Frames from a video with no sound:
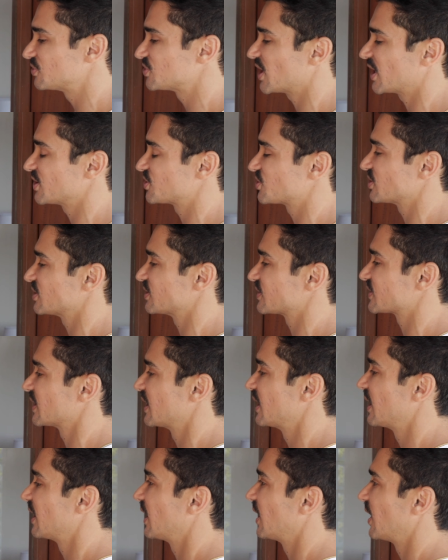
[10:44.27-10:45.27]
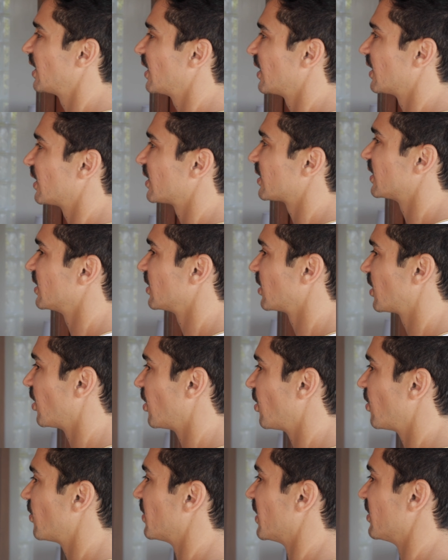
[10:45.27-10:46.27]
touches can
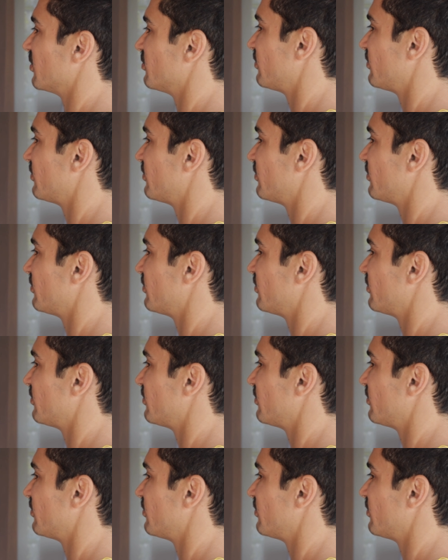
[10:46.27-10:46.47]
go a